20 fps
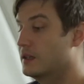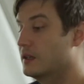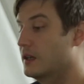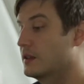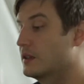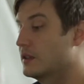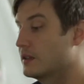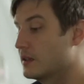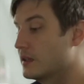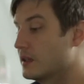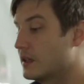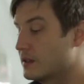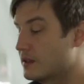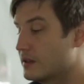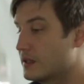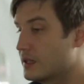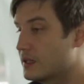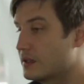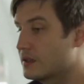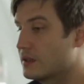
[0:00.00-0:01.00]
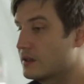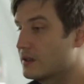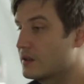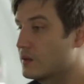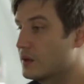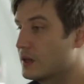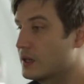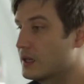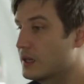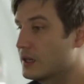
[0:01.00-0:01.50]
I just think it's kind of
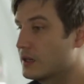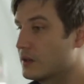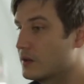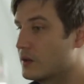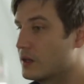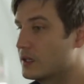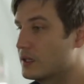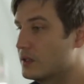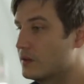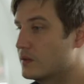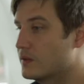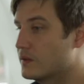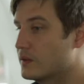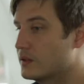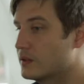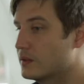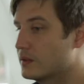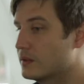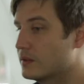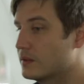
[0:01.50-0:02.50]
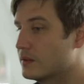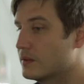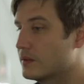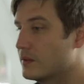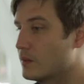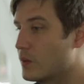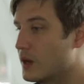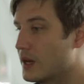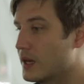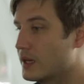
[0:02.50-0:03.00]
quite a useful
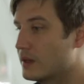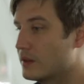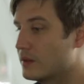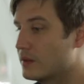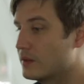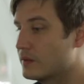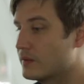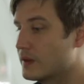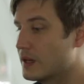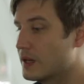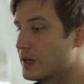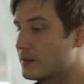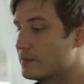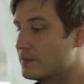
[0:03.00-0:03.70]
way of